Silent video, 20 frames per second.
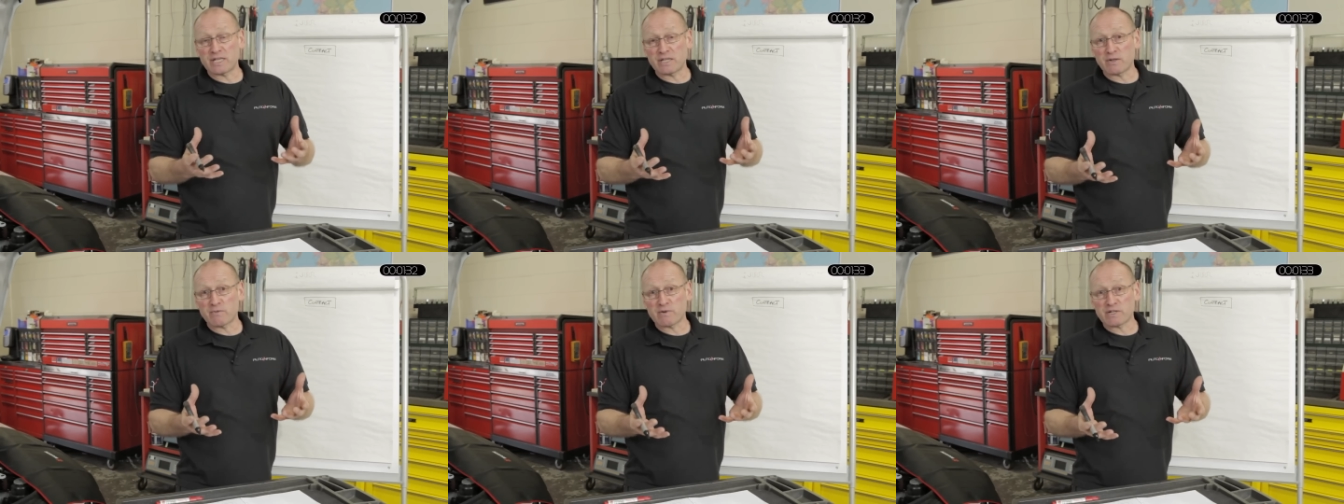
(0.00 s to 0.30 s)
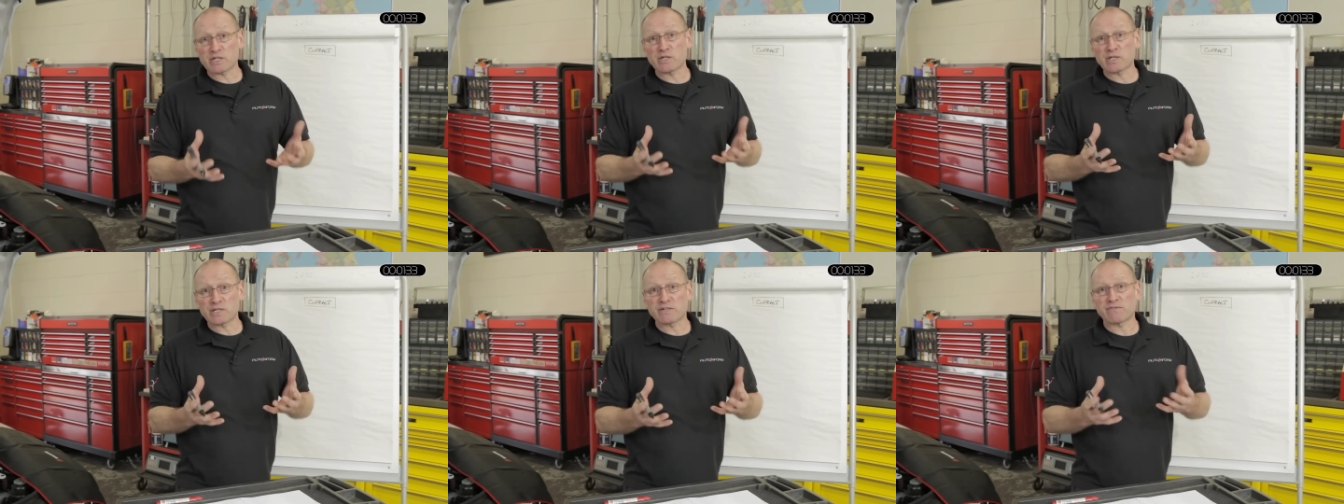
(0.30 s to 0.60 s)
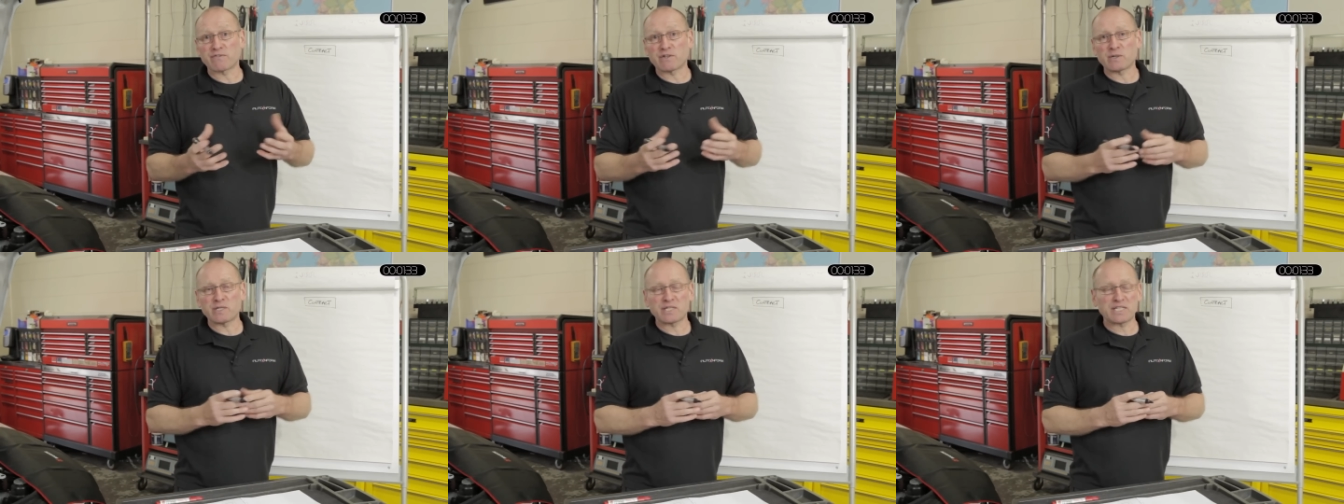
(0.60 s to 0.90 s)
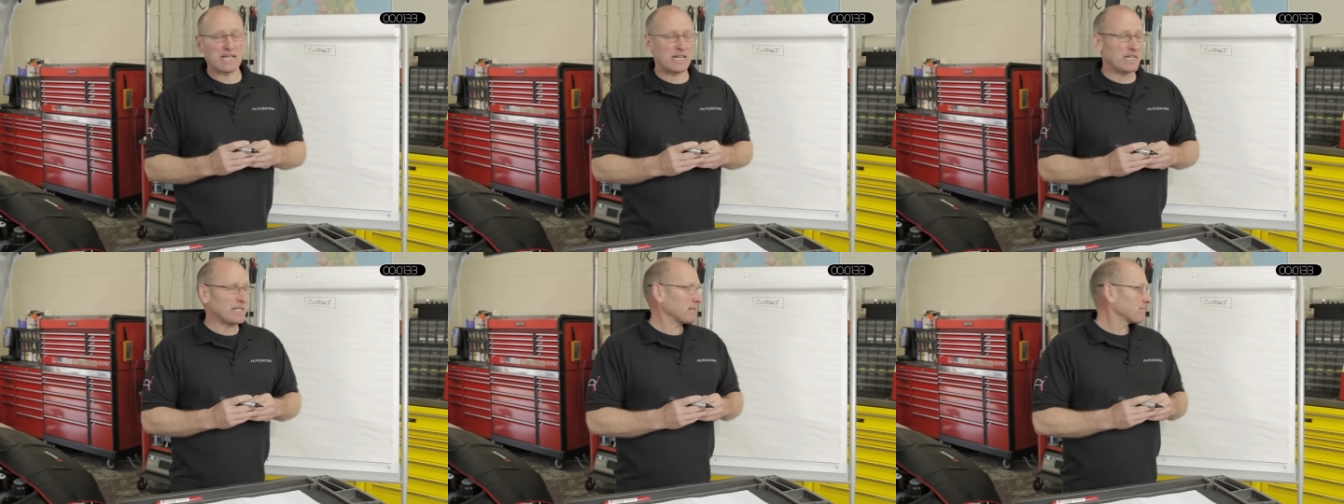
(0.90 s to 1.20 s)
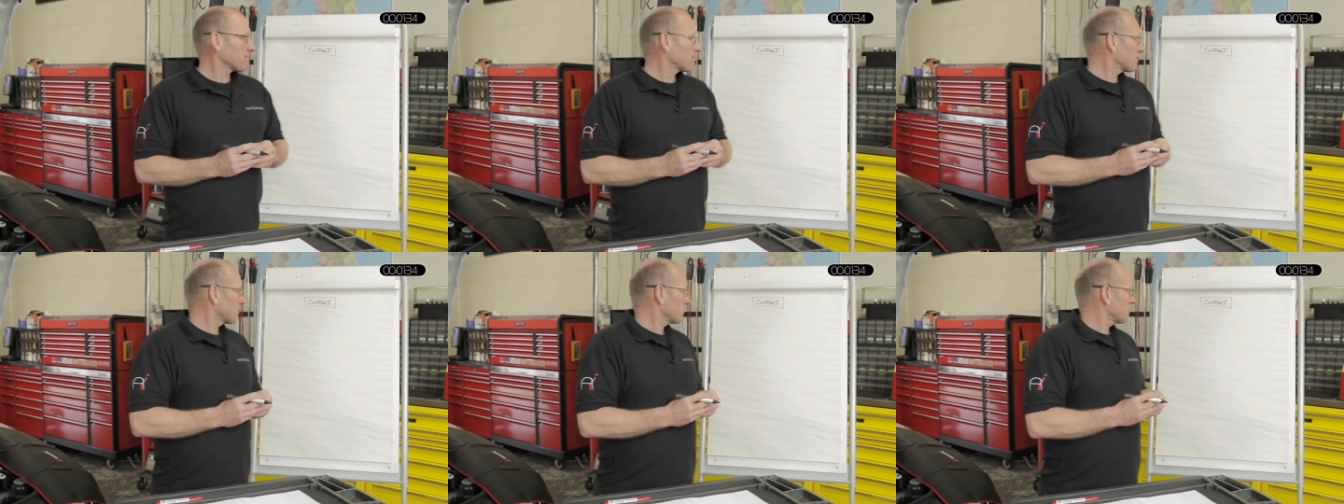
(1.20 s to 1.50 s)
the results of those tests.
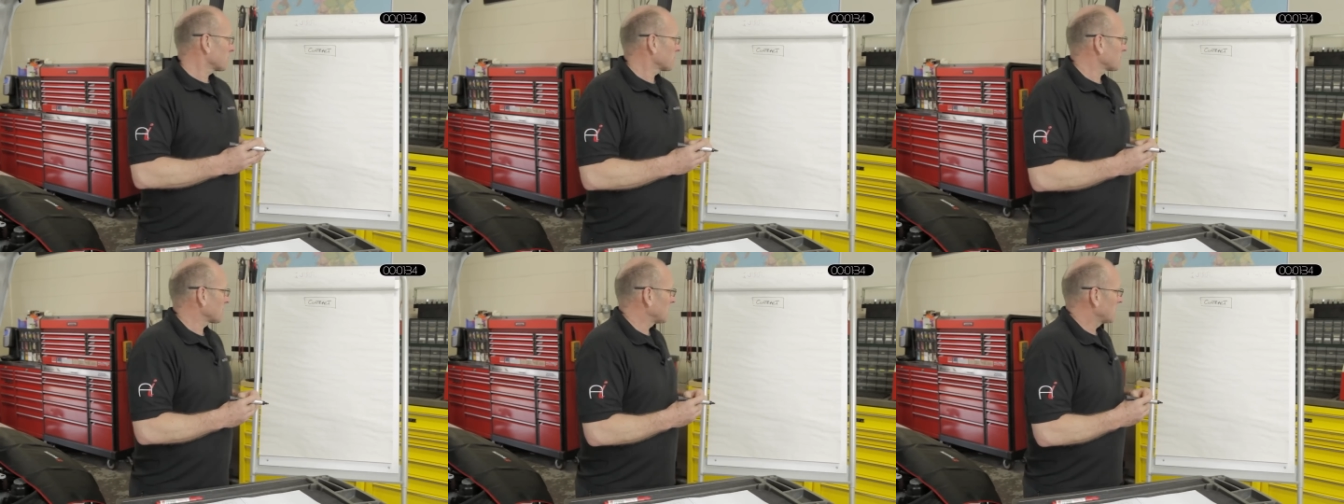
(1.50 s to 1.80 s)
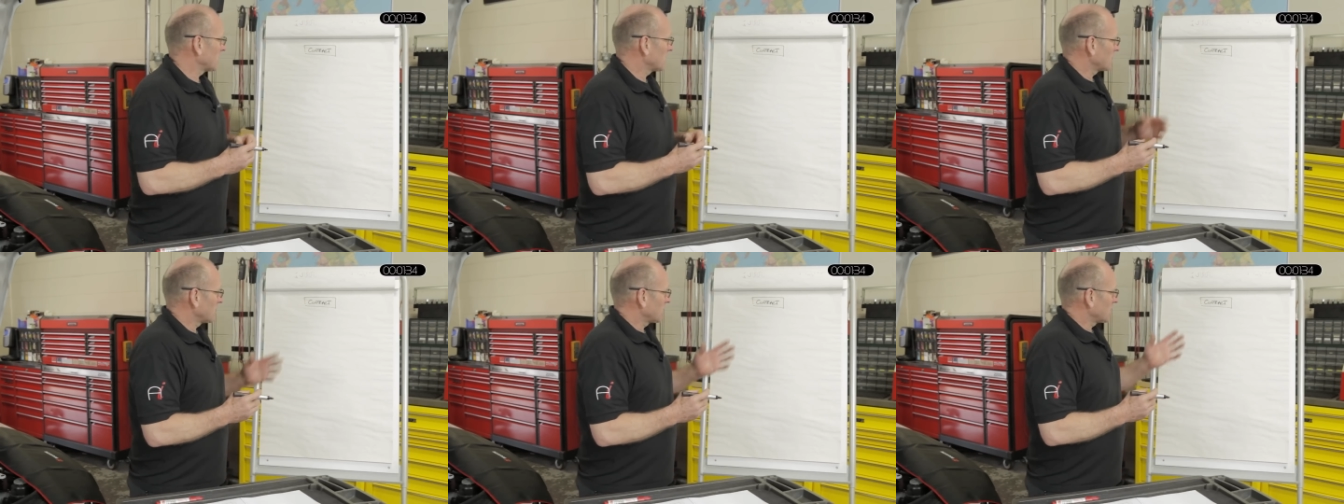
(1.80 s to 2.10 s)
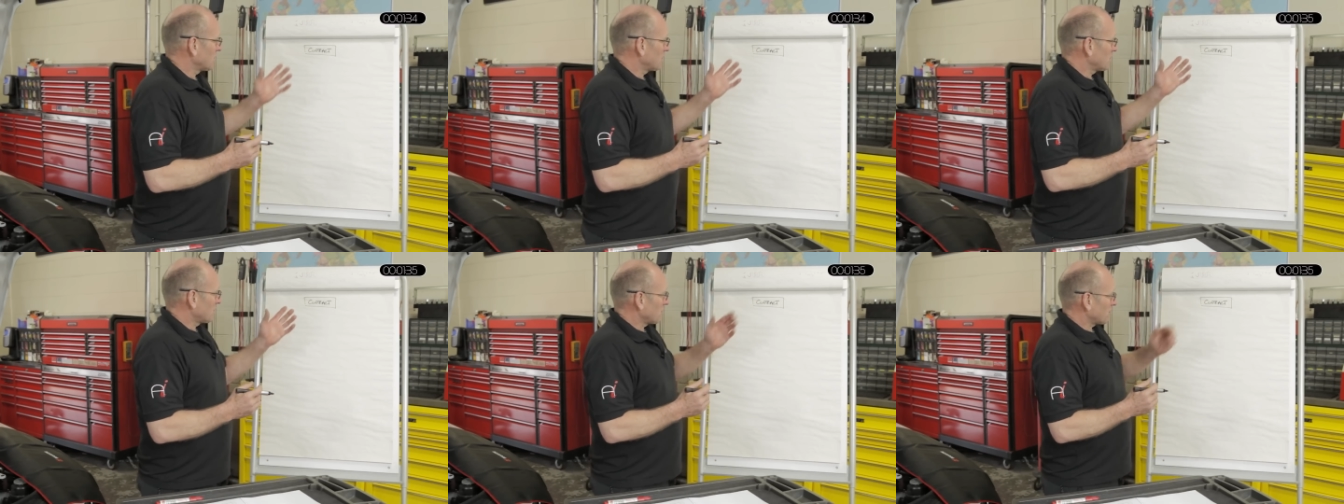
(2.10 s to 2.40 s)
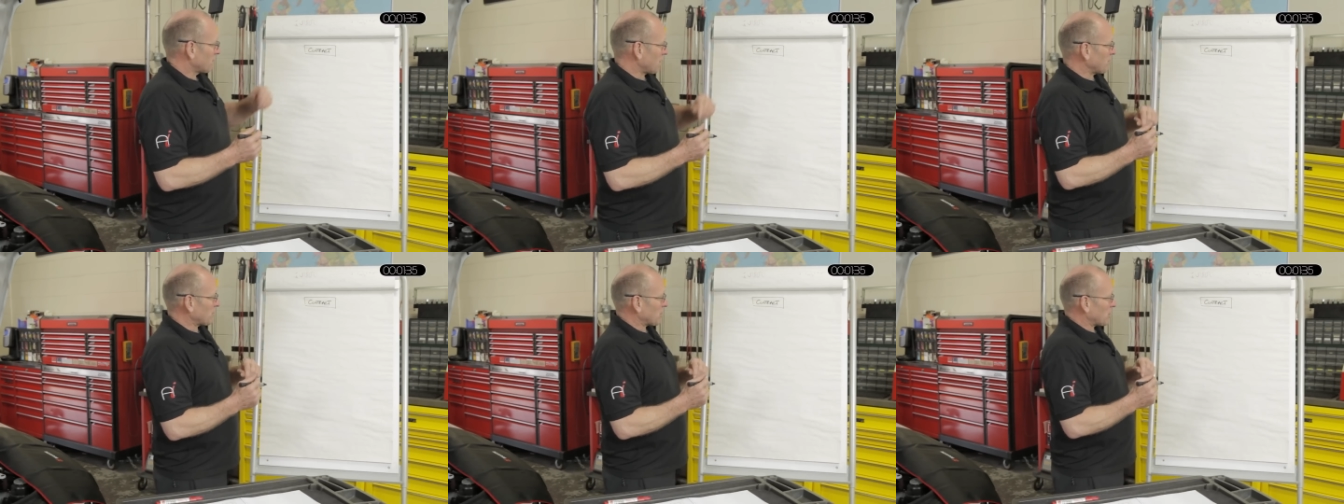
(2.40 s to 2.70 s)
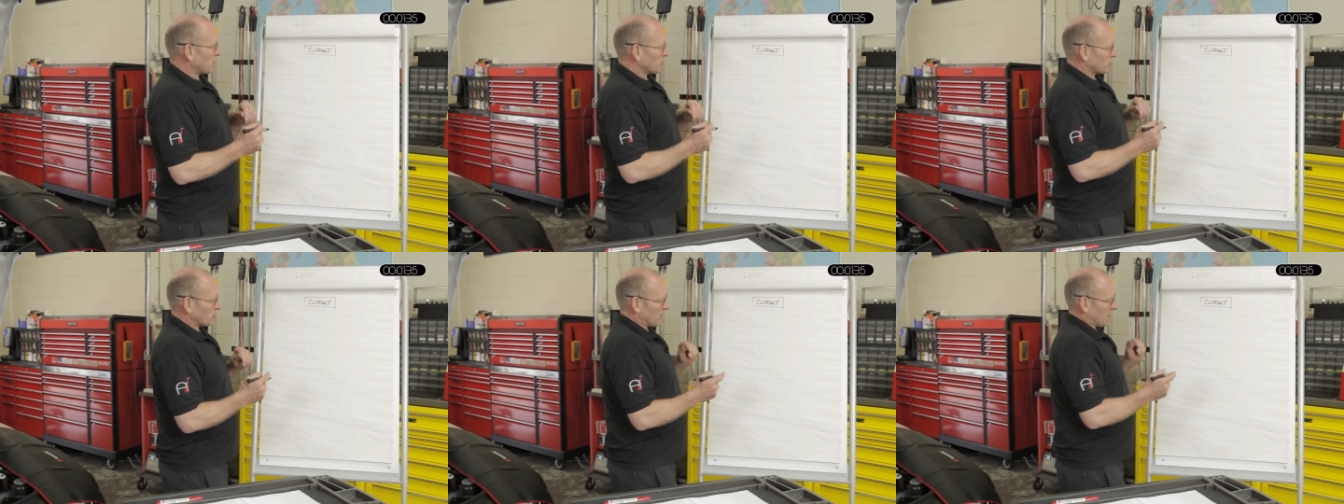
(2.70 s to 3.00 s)
From the
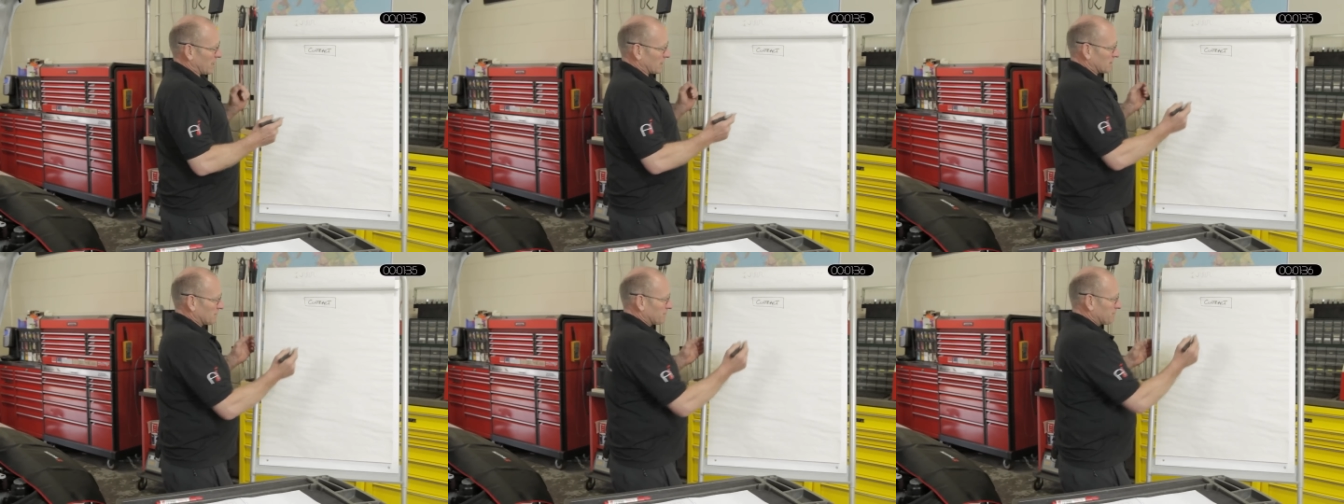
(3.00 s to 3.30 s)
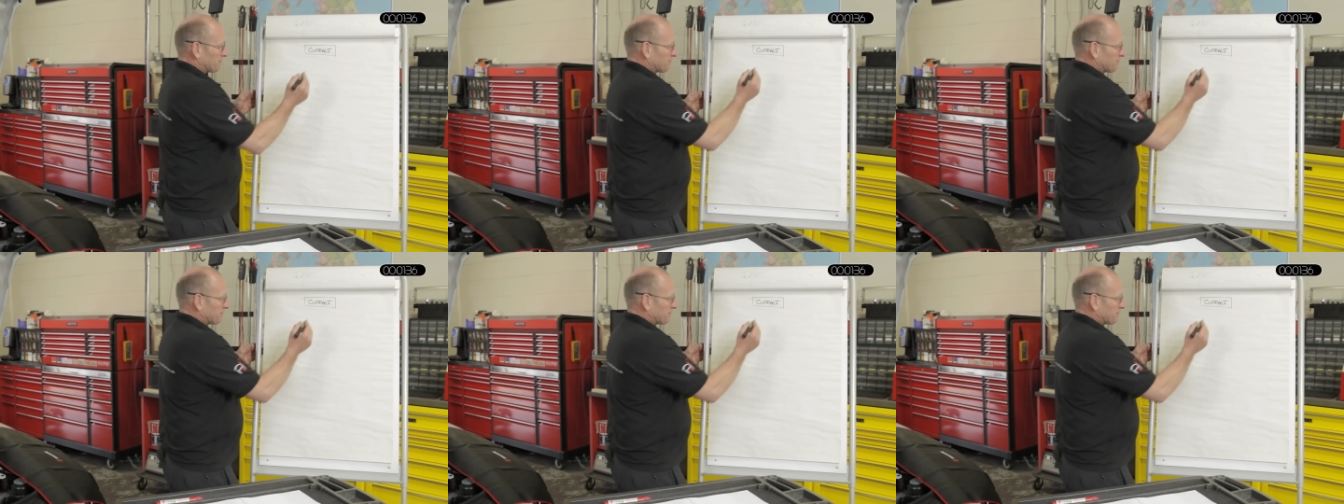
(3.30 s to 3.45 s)
contract,